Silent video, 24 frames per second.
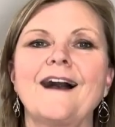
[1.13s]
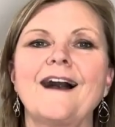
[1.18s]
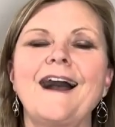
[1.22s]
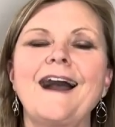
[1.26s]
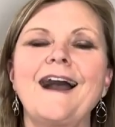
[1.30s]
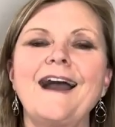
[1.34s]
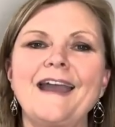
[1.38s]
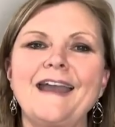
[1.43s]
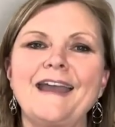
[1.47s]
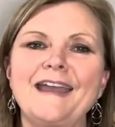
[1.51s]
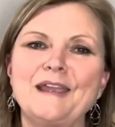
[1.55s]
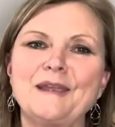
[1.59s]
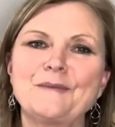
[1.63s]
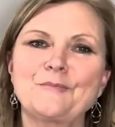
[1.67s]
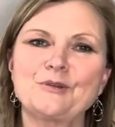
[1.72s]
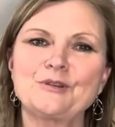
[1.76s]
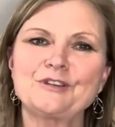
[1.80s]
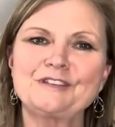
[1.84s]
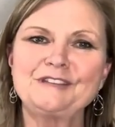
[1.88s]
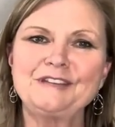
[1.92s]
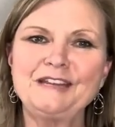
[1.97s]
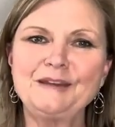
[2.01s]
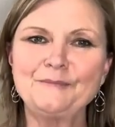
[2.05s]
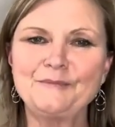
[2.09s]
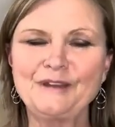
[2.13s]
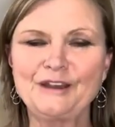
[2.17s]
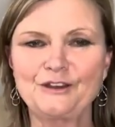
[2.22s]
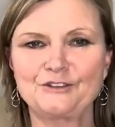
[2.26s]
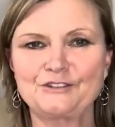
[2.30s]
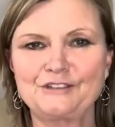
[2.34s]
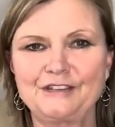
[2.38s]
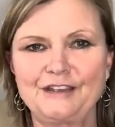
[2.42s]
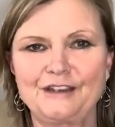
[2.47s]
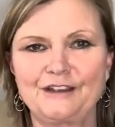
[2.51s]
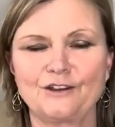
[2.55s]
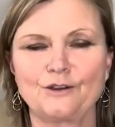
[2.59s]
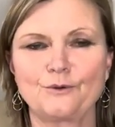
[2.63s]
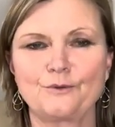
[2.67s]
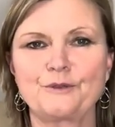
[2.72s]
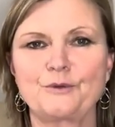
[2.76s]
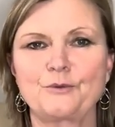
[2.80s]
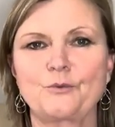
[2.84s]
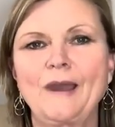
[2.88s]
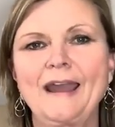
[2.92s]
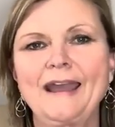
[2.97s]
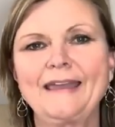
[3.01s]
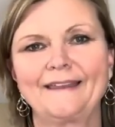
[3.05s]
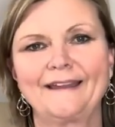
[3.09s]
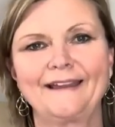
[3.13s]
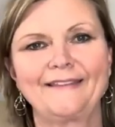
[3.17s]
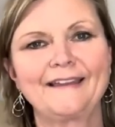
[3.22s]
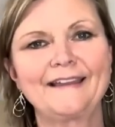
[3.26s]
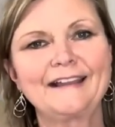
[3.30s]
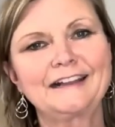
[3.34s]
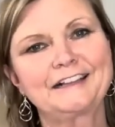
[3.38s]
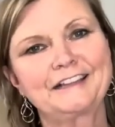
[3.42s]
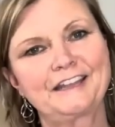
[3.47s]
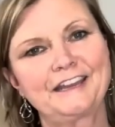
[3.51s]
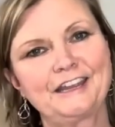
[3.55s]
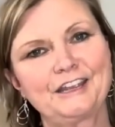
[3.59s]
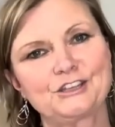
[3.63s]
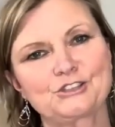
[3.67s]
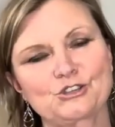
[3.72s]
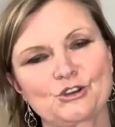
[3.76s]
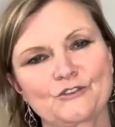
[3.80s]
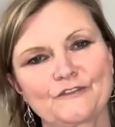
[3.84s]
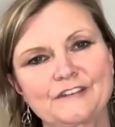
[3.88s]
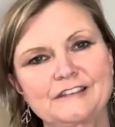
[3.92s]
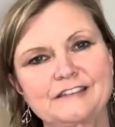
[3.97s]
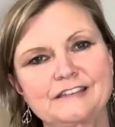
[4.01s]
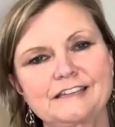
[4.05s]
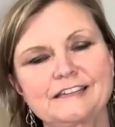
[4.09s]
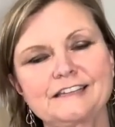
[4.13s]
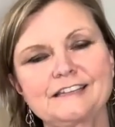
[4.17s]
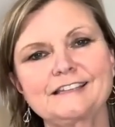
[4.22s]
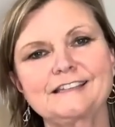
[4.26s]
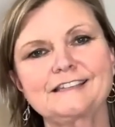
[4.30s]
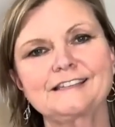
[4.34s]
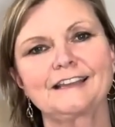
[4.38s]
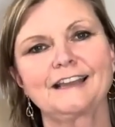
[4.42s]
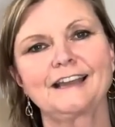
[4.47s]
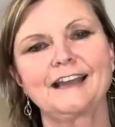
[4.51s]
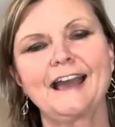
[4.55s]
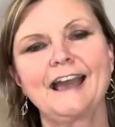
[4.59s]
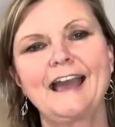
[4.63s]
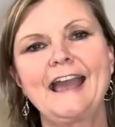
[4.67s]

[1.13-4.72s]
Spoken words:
Hi, Pristine Beers here with White Lilac Cleaning Services.